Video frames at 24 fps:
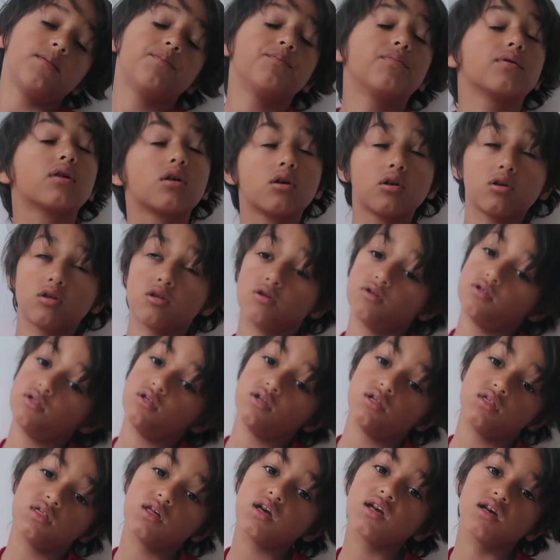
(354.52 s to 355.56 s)
Then because of
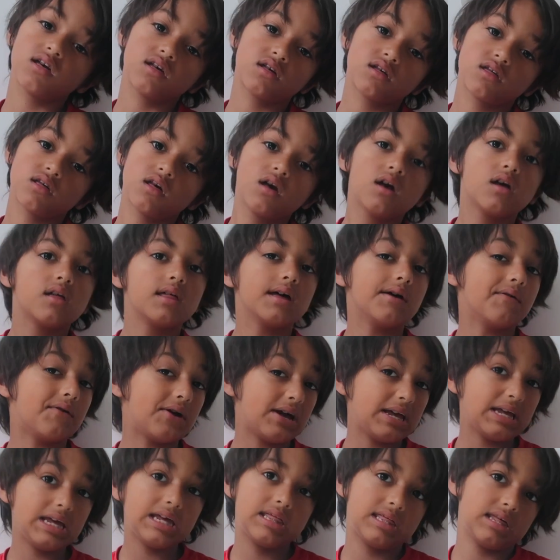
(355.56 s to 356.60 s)
the deers, they
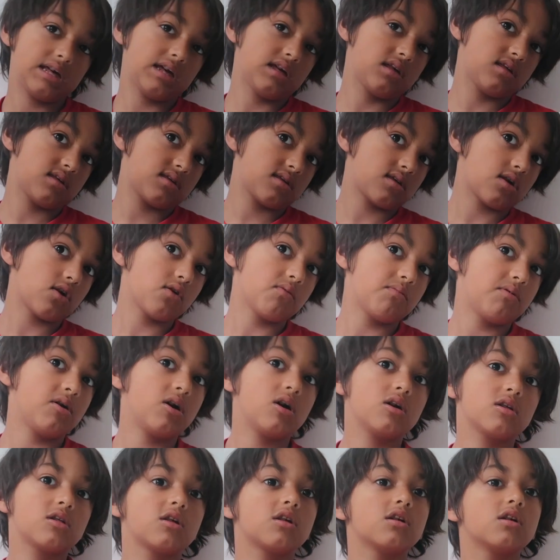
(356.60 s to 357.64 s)
were eating so
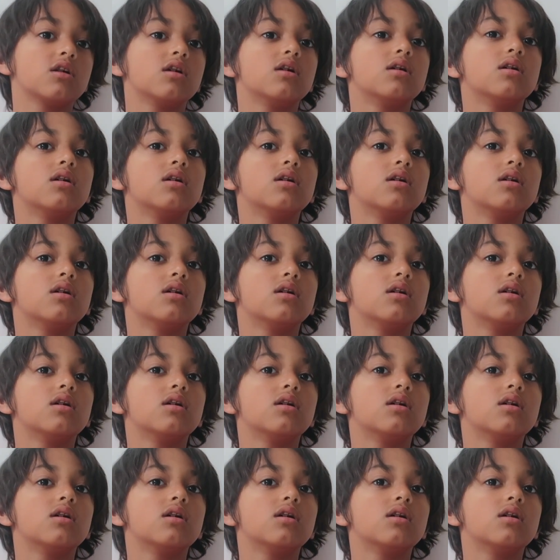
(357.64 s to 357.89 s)
much